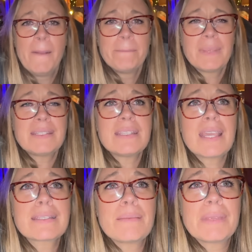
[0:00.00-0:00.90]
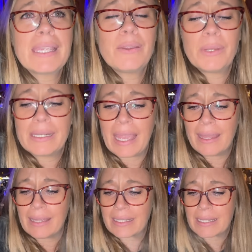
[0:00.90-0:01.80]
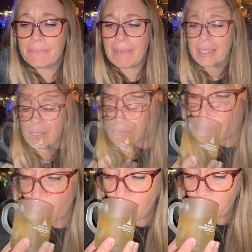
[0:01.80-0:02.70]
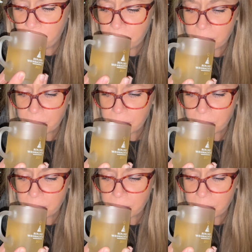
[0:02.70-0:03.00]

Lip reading: It tastes like something you would get like to make you feel better.